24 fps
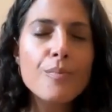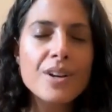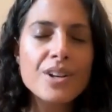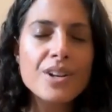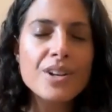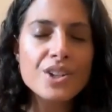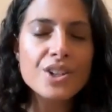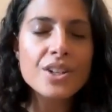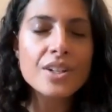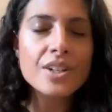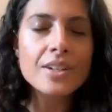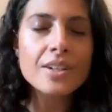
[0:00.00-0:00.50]

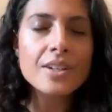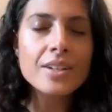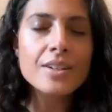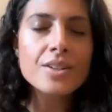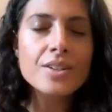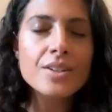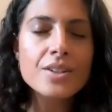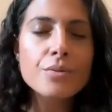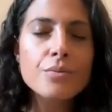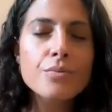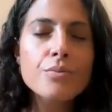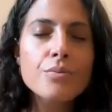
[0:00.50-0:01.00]

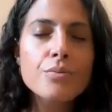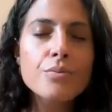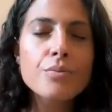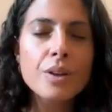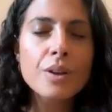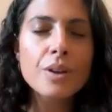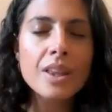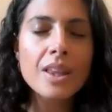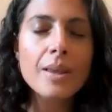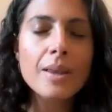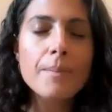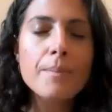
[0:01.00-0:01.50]
permission to
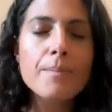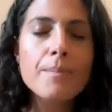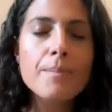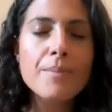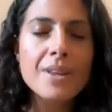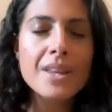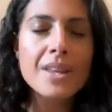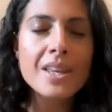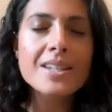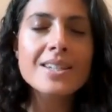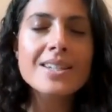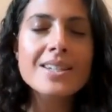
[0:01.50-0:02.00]
really
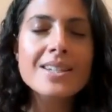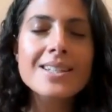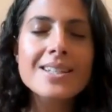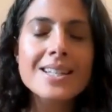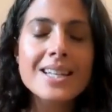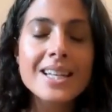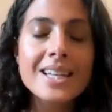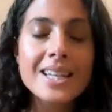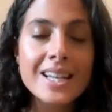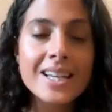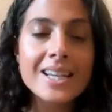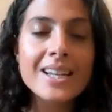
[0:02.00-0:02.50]
be
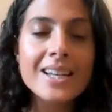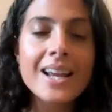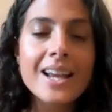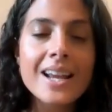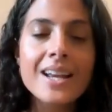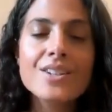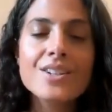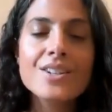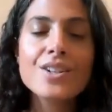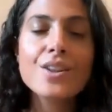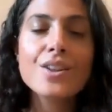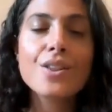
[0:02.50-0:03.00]
seen
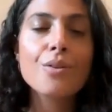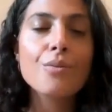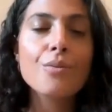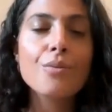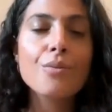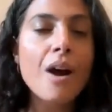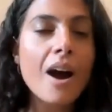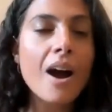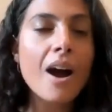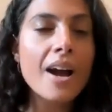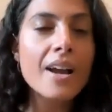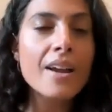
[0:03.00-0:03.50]
and to
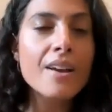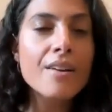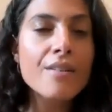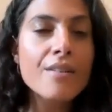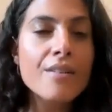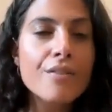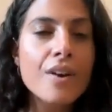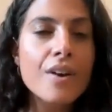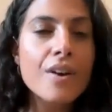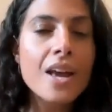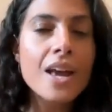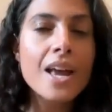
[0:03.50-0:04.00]

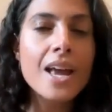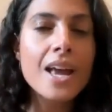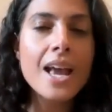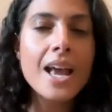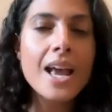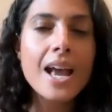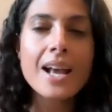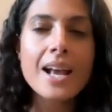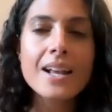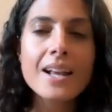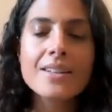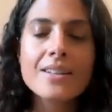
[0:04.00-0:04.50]
thrive
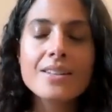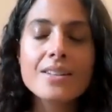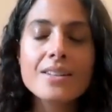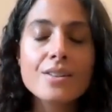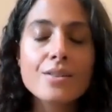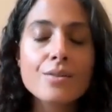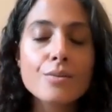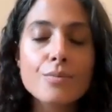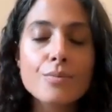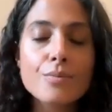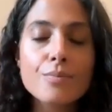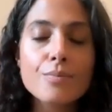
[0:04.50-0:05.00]
and
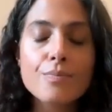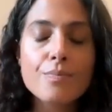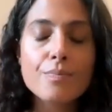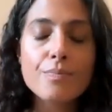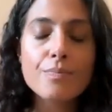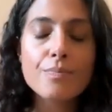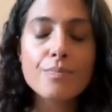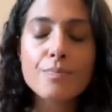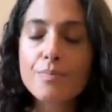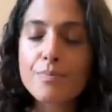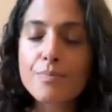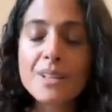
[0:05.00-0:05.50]
to
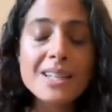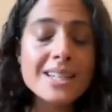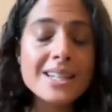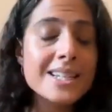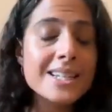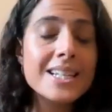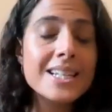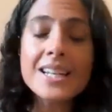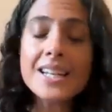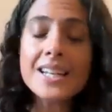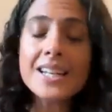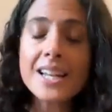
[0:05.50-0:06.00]
be
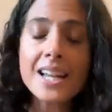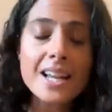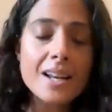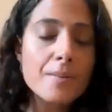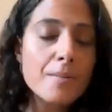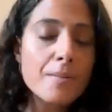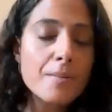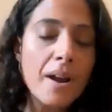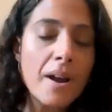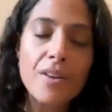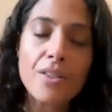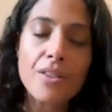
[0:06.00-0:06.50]
seen
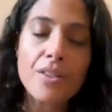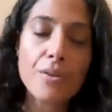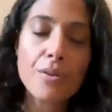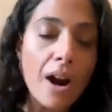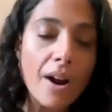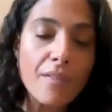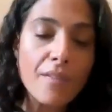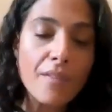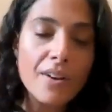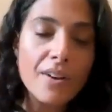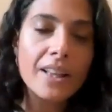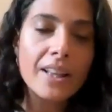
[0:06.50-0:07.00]
in my
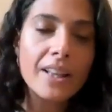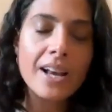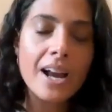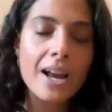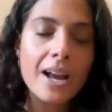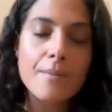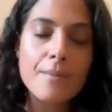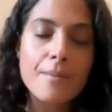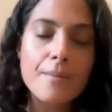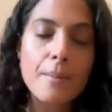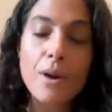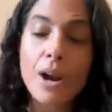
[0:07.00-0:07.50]
thriving. Like,
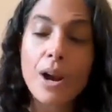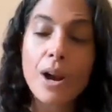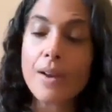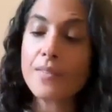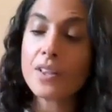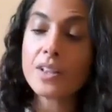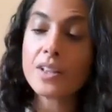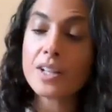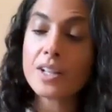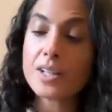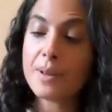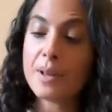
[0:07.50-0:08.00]
I remember
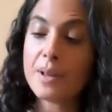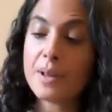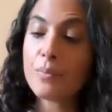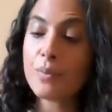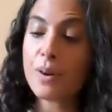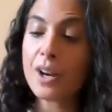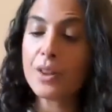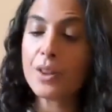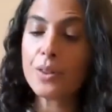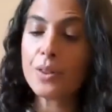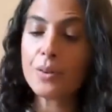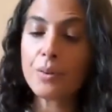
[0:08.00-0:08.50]
having this big
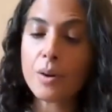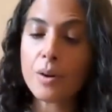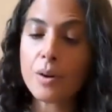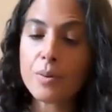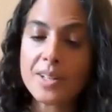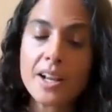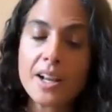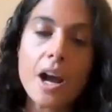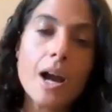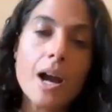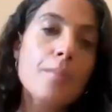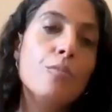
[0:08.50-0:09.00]
breakthrough. I
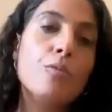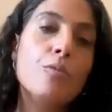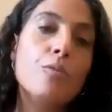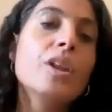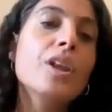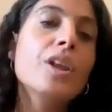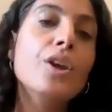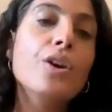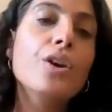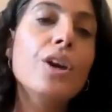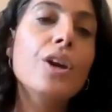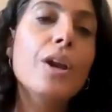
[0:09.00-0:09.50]
was like, I'm
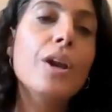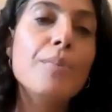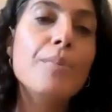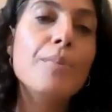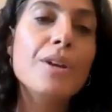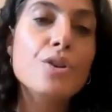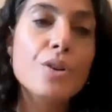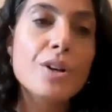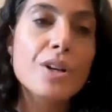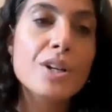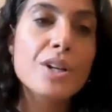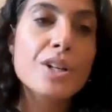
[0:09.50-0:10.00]
really good at
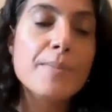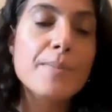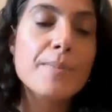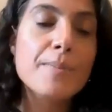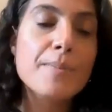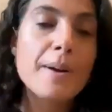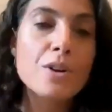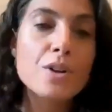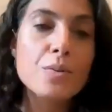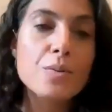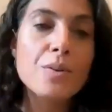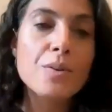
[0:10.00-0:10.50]
being
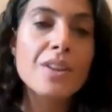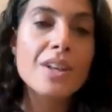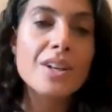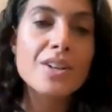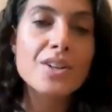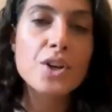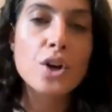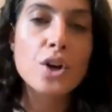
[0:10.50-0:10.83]
transparent when